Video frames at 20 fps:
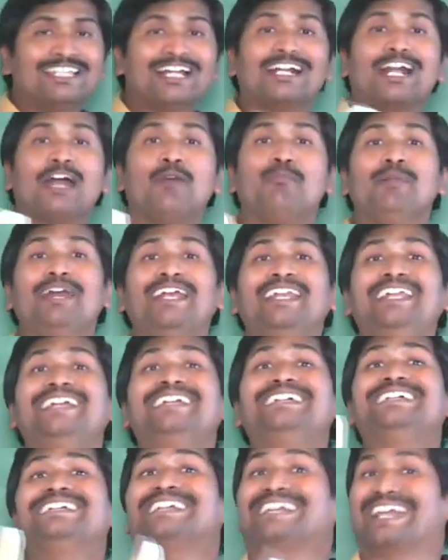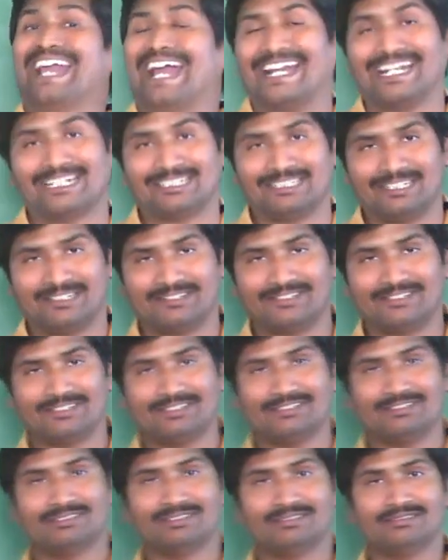the combining characters
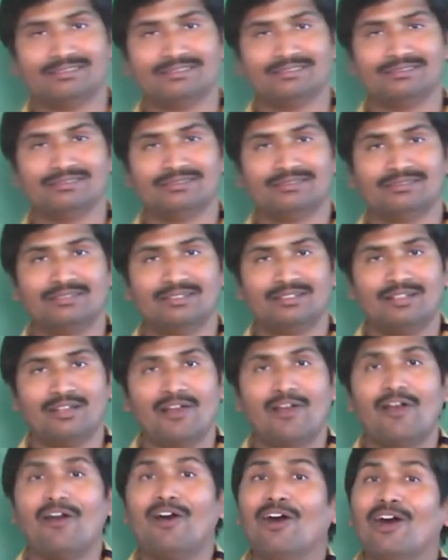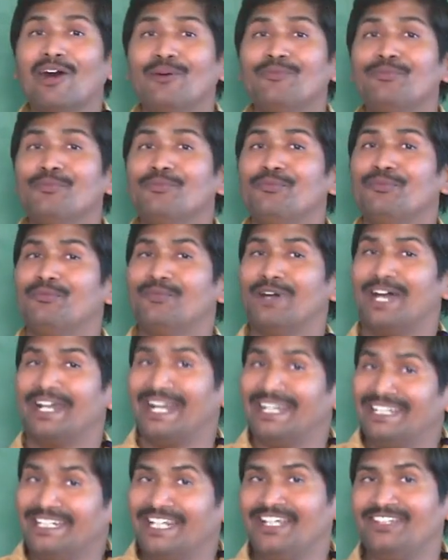of
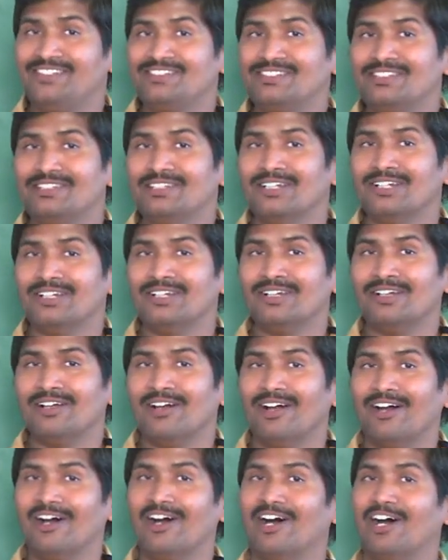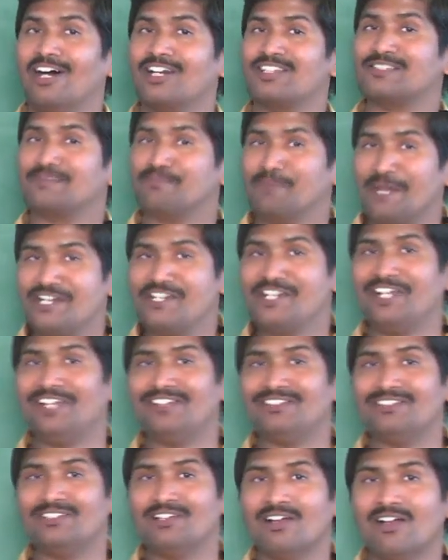varieties or
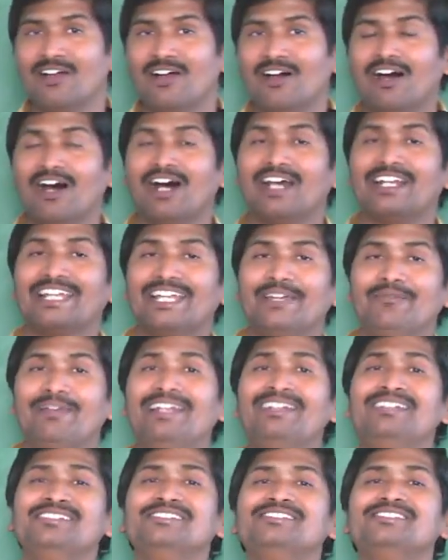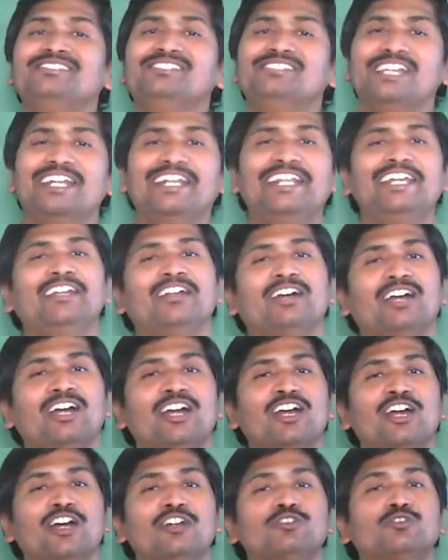species or even
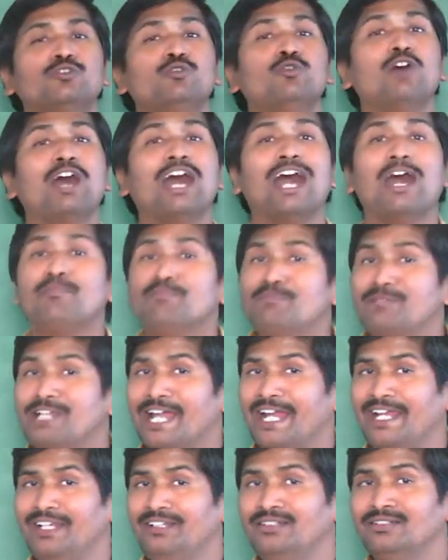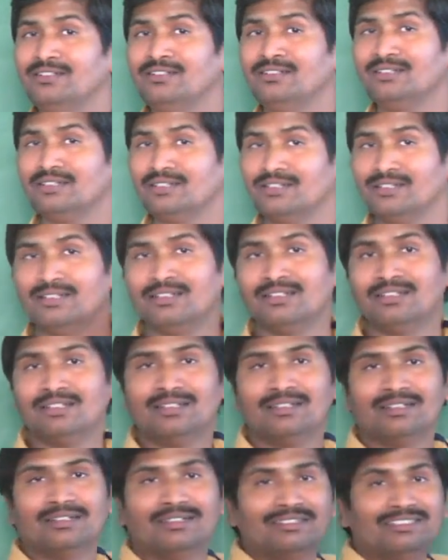genera to obtain
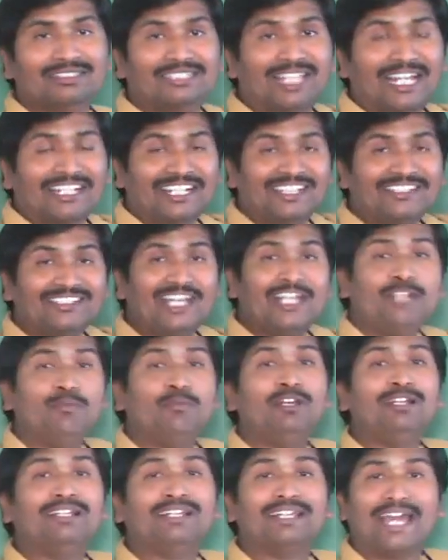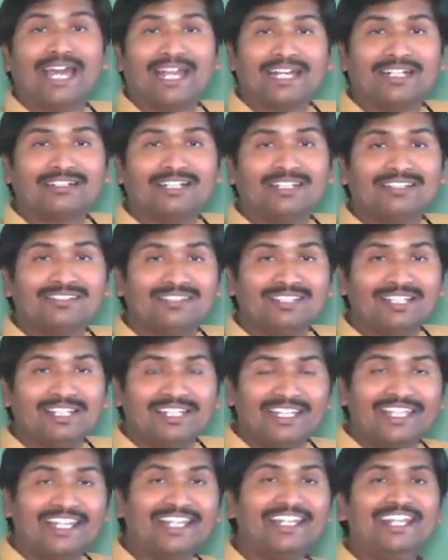the desirable characters
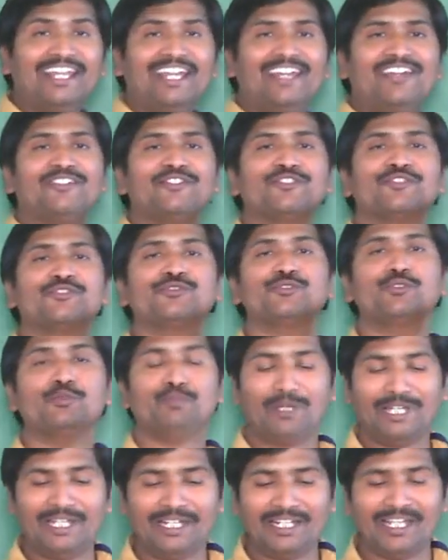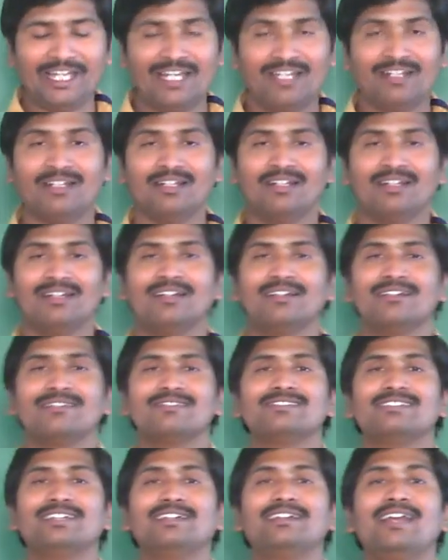in a superior
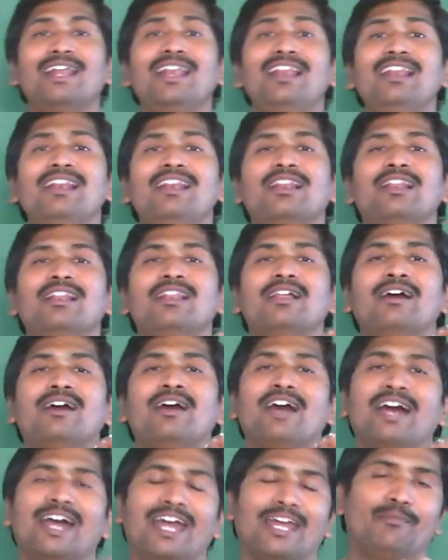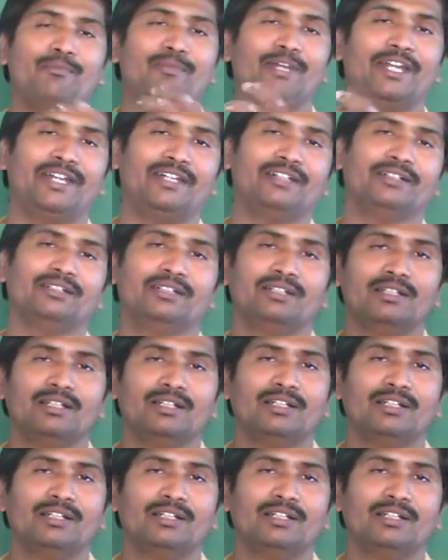single hybrid.